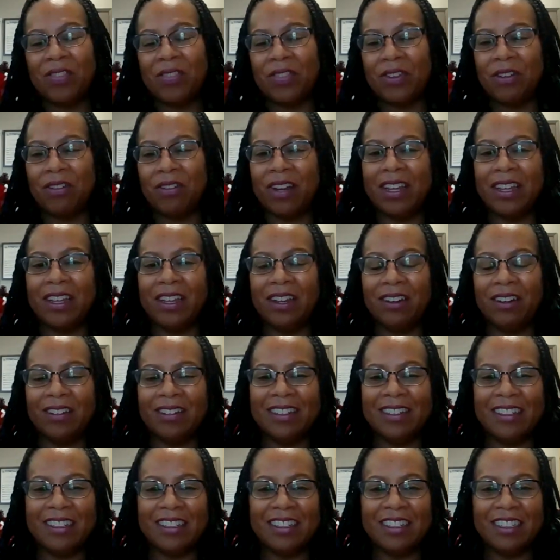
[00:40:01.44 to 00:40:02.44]
30
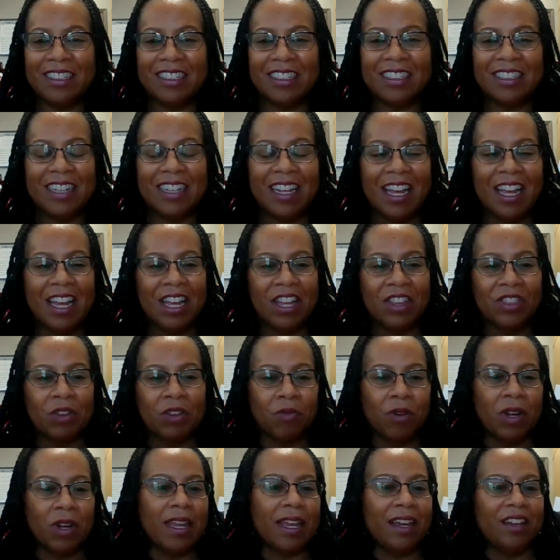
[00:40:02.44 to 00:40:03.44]
years is just
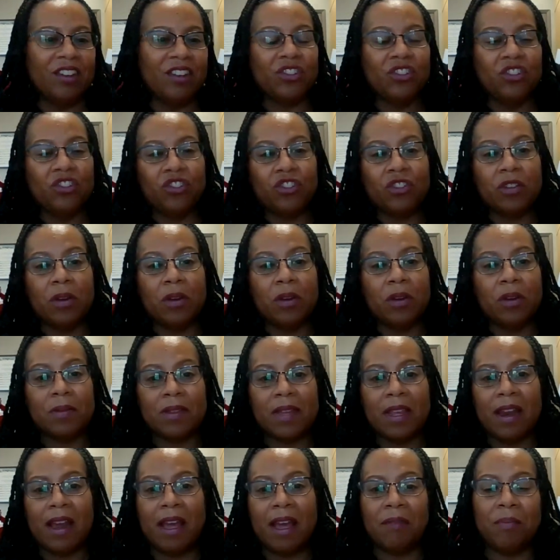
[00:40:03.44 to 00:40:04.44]
the relationships
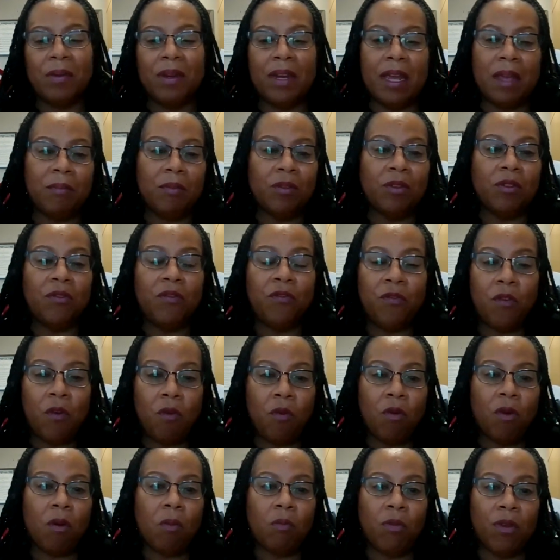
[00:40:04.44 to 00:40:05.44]
that I've been able to
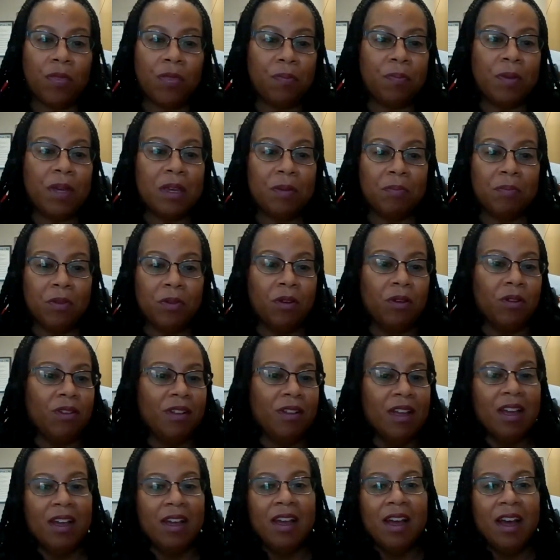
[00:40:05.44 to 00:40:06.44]
form with
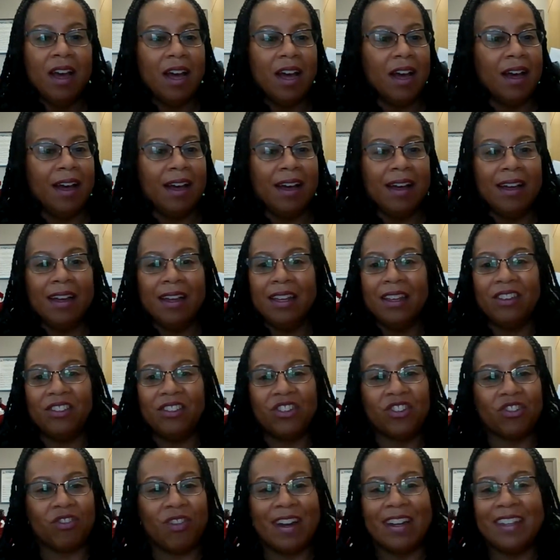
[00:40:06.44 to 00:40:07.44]
people.
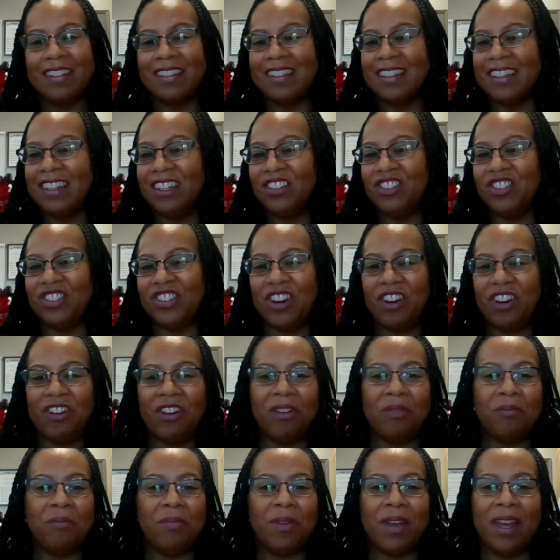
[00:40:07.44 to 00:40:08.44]
Tracy,
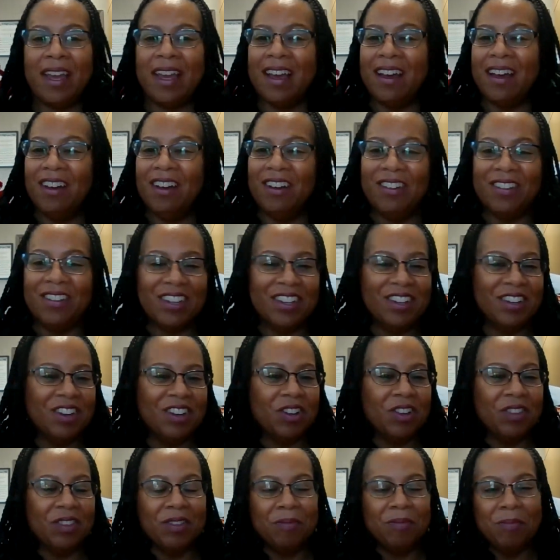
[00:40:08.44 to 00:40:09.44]
Sharon Bell, you
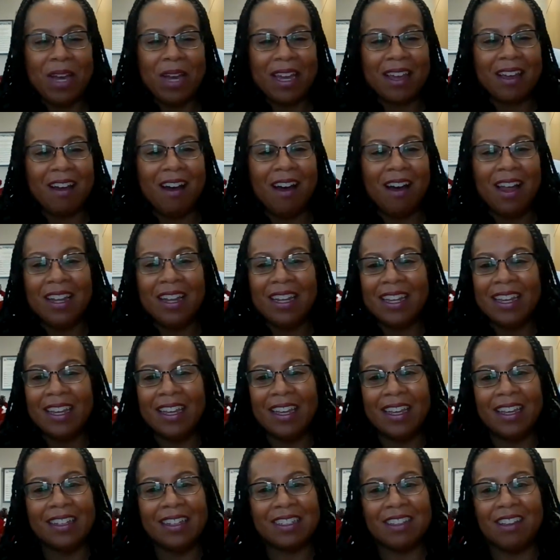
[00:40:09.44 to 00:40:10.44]
know, my
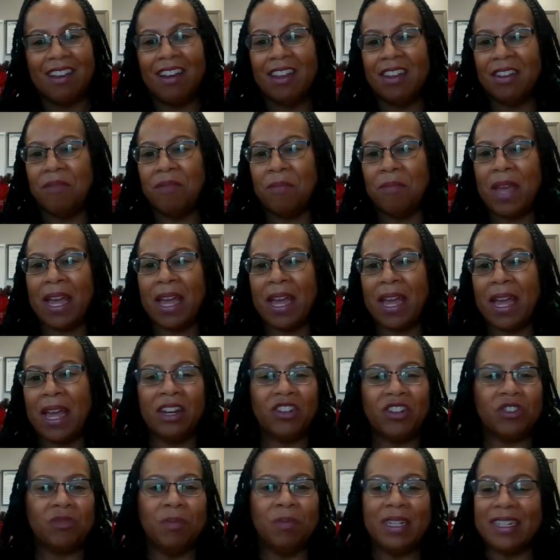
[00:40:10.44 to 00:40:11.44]
colleagues on the
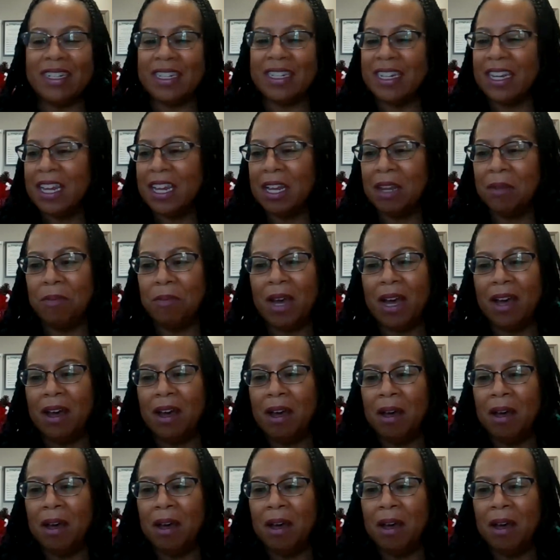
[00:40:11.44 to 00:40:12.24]
management team.